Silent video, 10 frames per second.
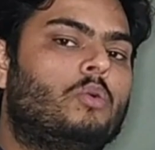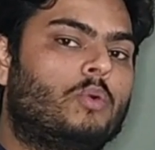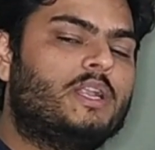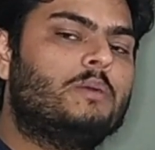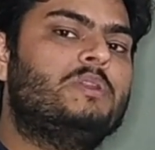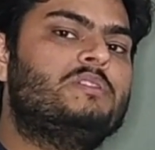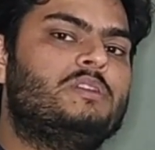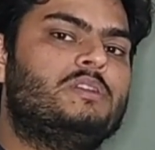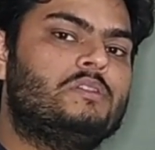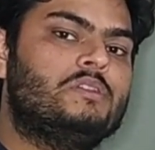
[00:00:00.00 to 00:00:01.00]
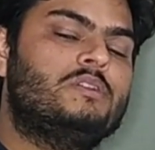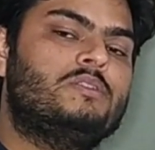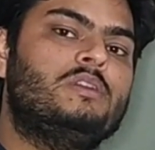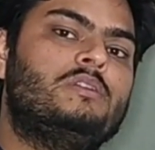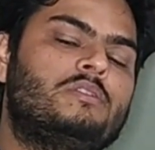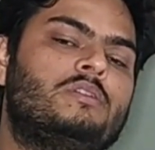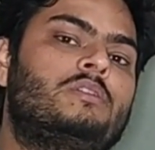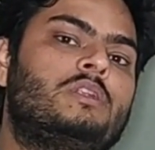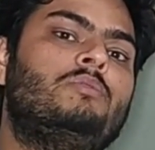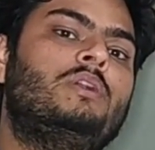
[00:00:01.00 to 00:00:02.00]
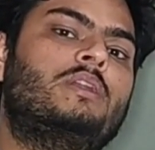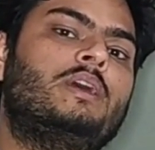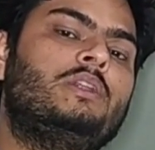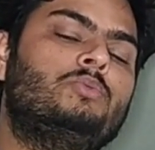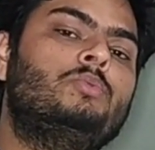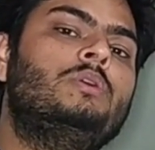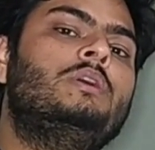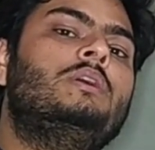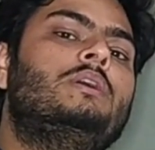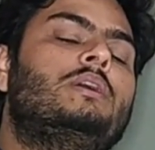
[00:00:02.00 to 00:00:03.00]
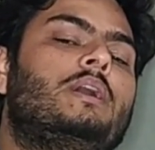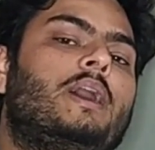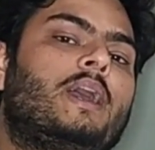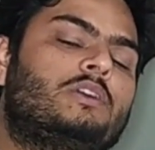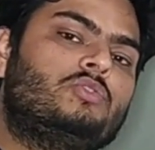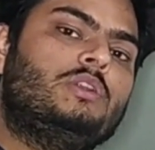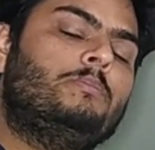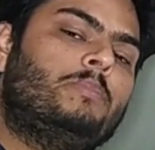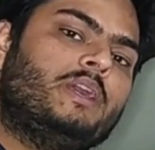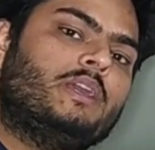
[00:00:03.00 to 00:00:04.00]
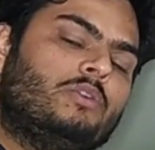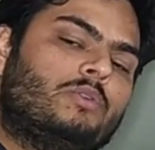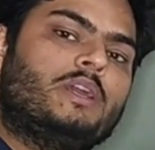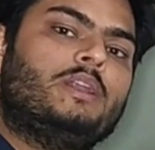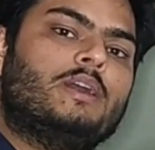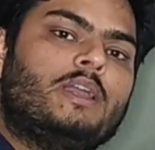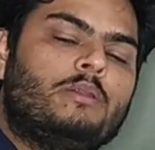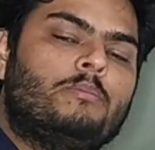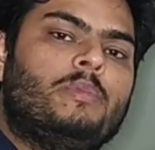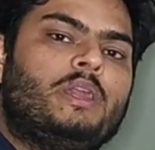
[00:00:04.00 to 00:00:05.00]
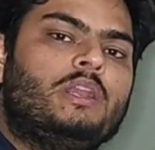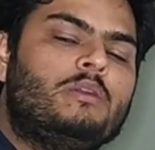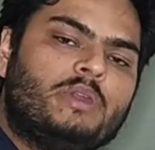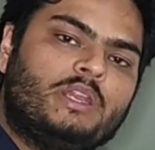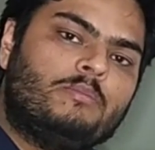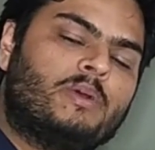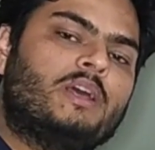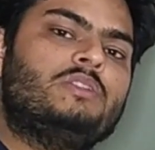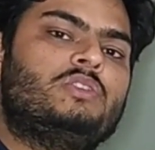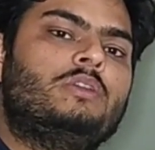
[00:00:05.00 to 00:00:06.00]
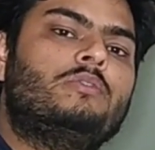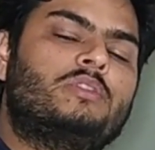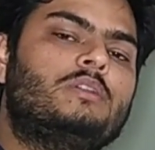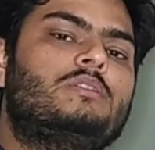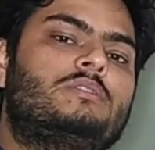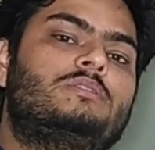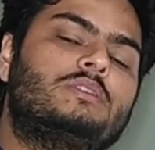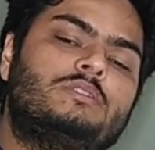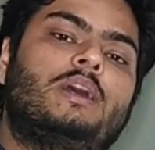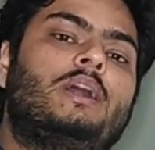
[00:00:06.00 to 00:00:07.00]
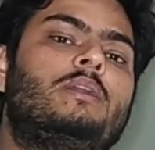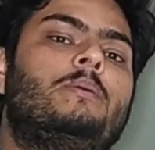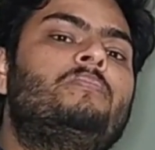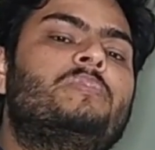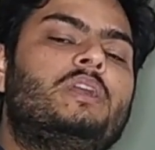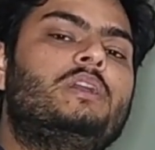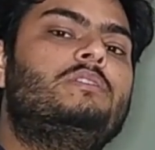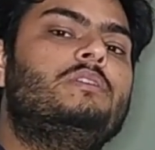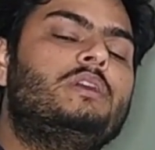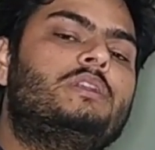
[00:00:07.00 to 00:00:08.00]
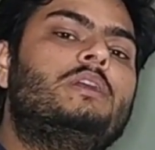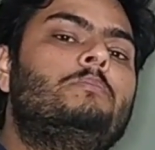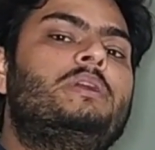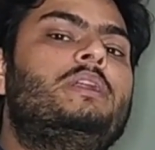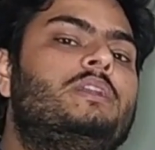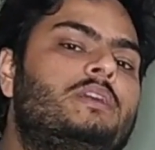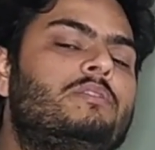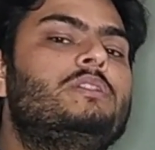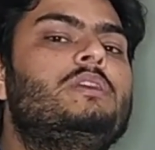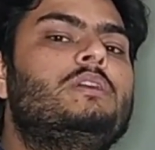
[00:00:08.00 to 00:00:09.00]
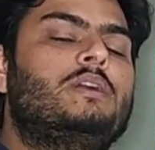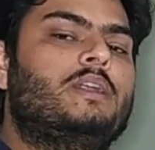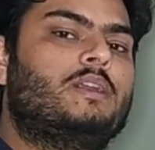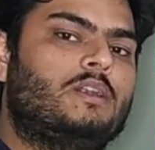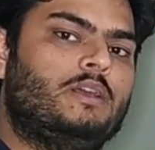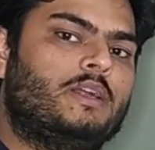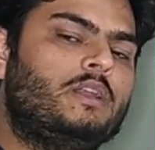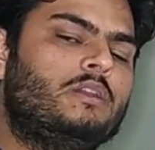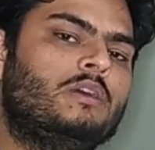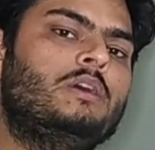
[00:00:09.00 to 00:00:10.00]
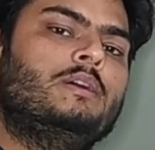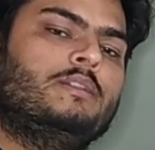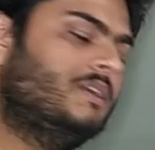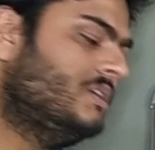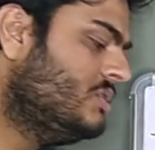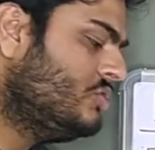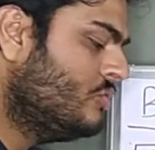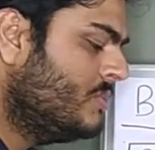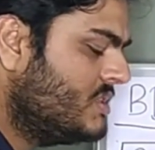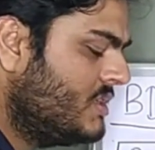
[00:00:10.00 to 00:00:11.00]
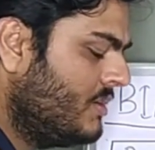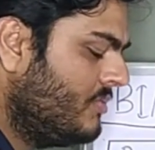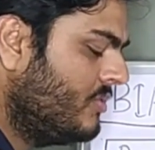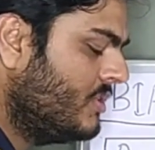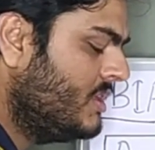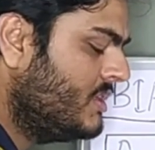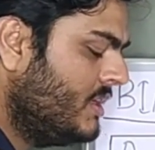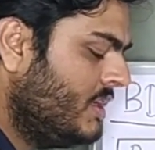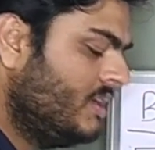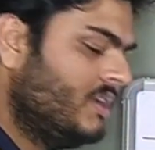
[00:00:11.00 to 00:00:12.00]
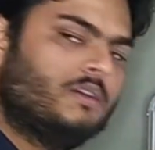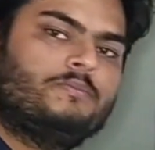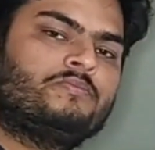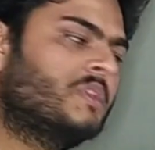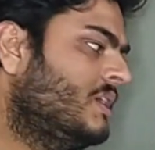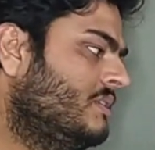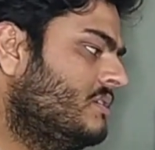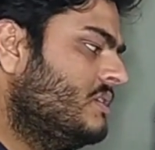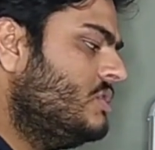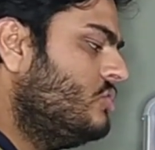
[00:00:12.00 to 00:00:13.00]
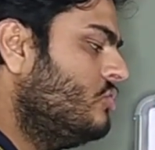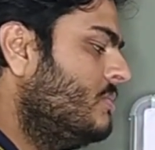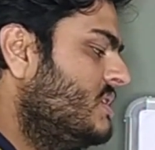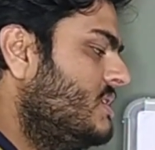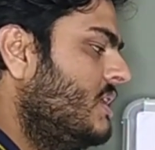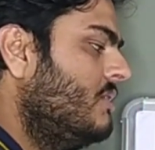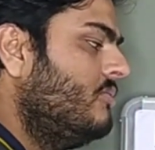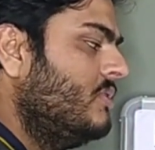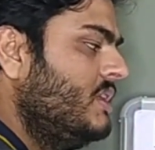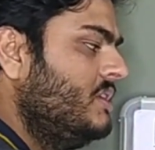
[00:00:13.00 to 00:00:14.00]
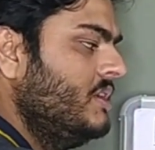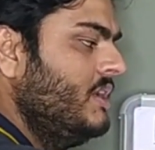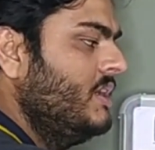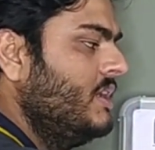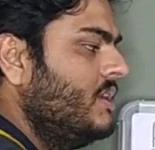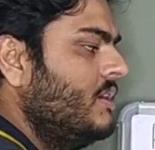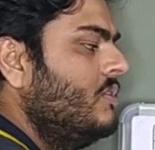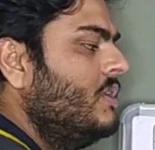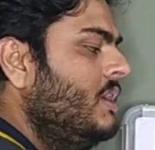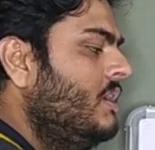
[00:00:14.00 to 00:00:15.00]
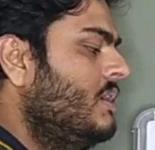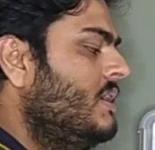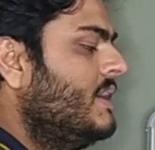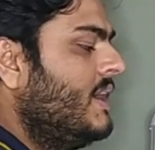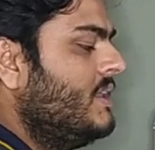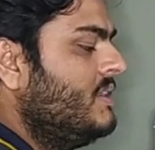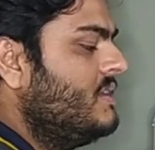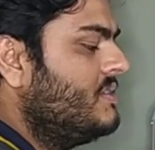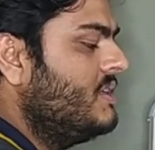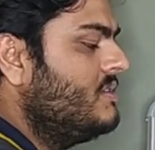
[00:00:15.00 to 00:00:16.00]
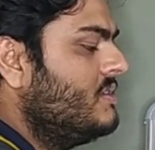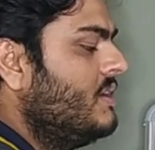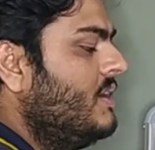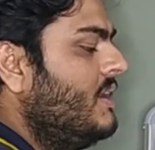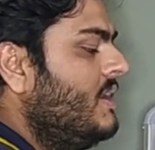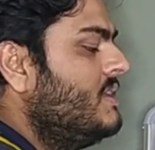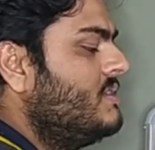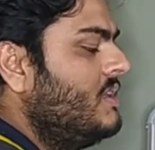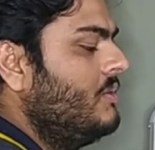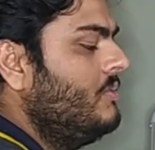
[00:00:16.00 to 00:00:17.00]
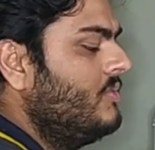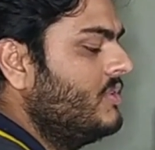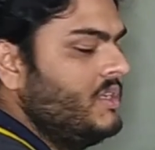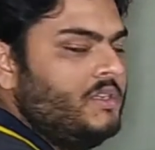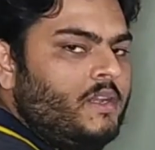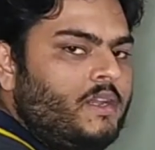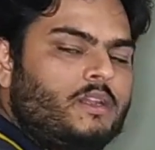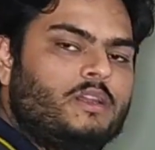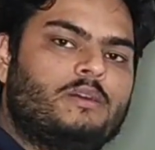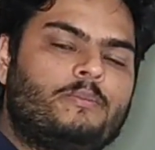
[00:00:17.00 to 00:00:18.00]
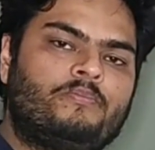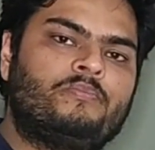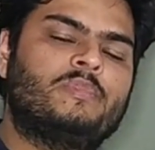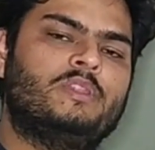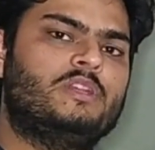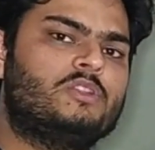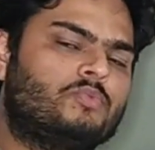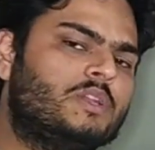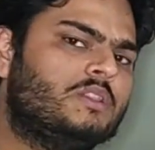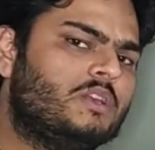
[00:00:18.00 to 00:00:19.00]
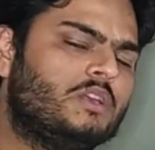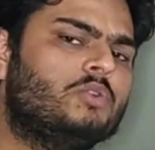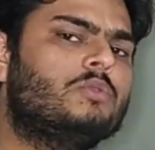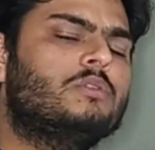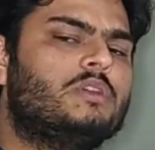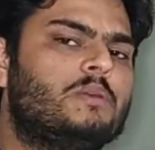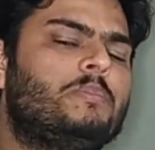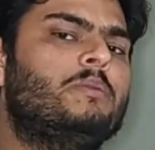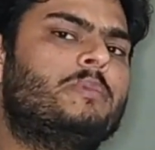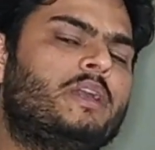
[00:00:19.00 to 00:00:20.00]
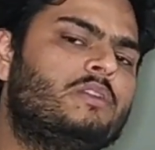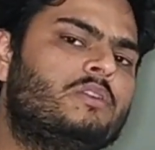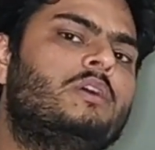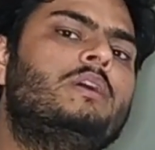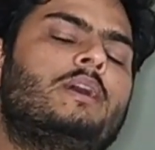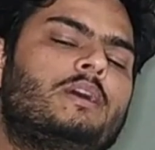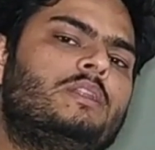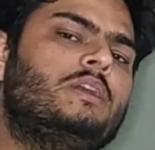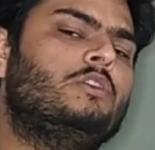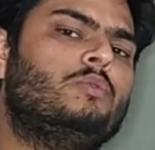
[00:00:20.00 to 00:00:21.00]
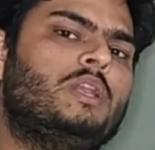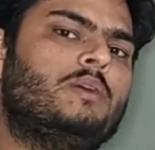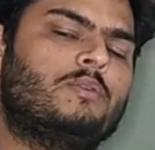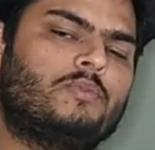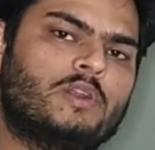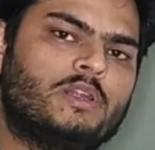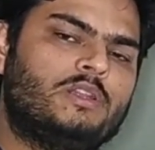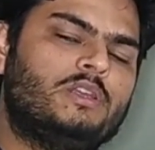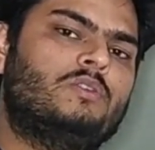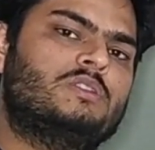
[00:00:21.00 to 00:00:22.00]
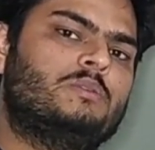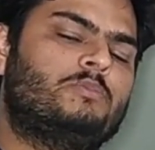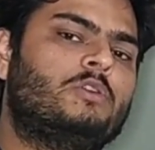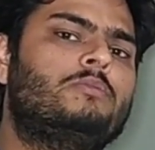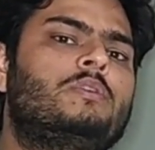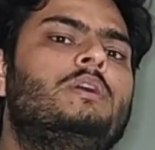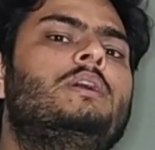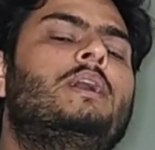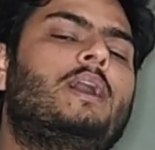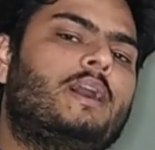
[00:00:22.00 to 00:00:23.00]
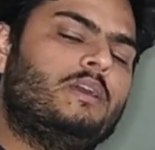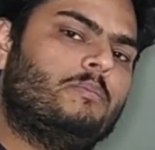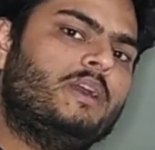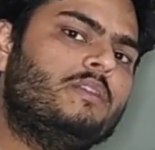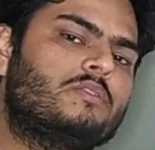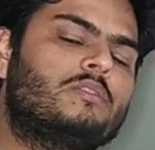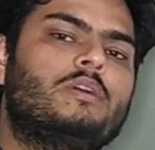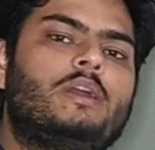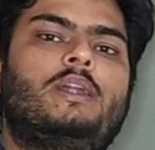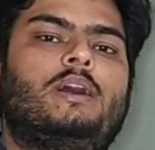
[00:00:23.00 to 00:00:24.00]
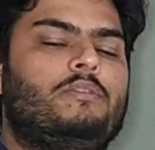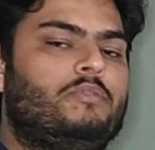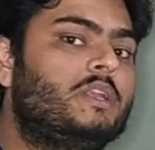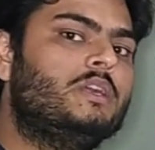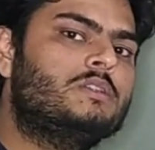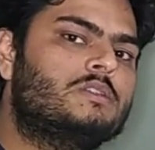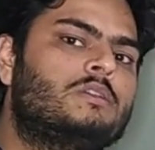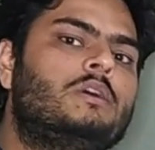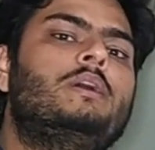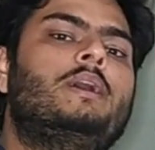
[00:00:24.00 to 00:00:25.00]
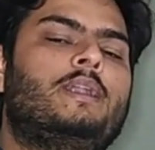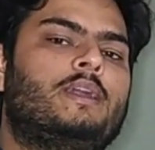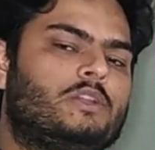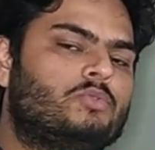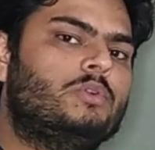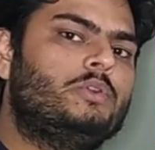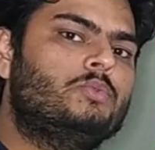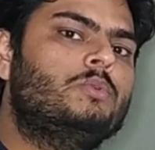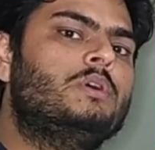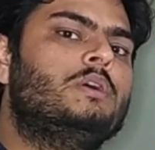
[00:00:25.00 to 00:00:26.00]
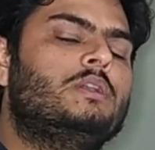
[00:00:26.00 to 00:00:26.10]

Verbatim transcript: what happens in decision tree decision tree will try to actually break your data in many many branches such, such that it, it can predict everything correctly right that is too much love for the training data this is too much love for the training data okay and this is less love for the training data this one thing you keep in mind and then you will never forget the concept of high bias and high variance and i told you